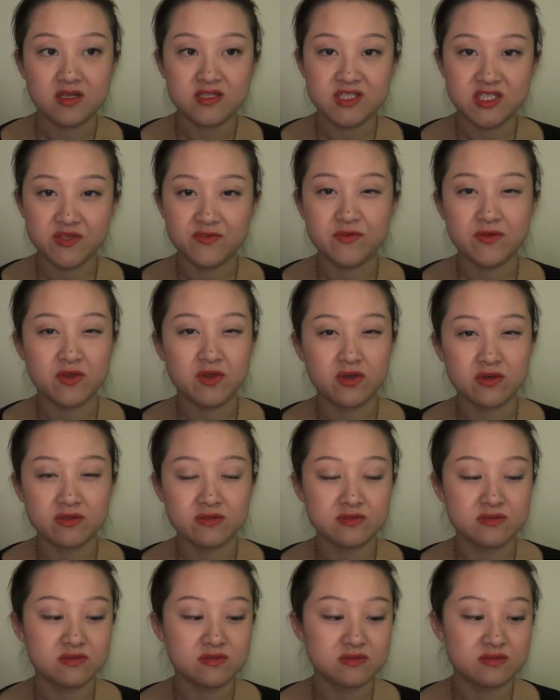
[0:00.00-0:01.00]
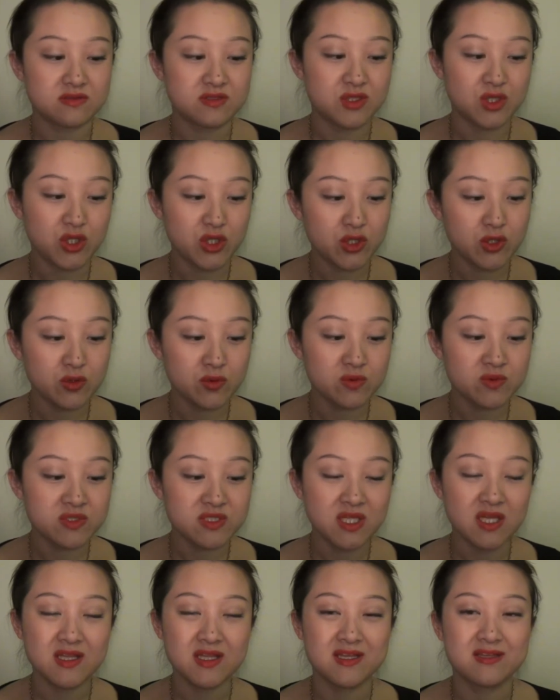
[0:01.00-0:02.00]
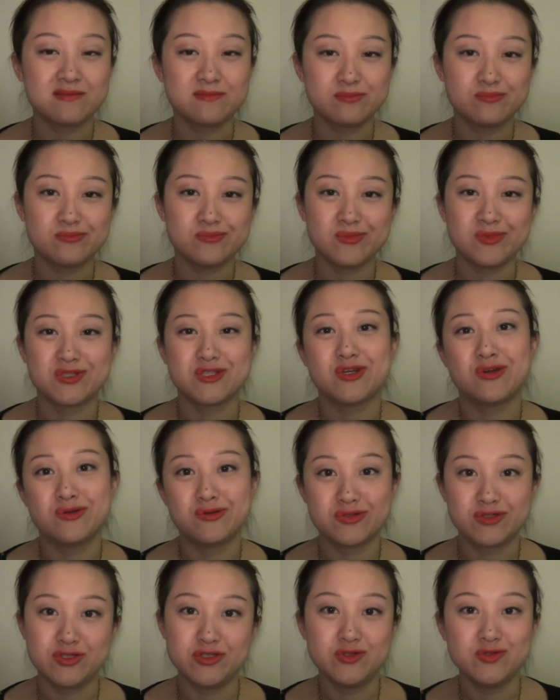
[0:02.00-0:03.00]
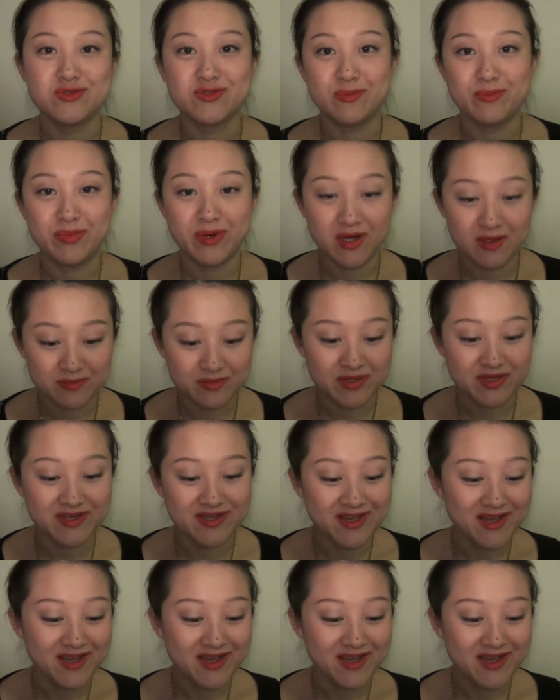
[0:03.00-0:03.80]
difficult to use. Not like it's hard to use a pump,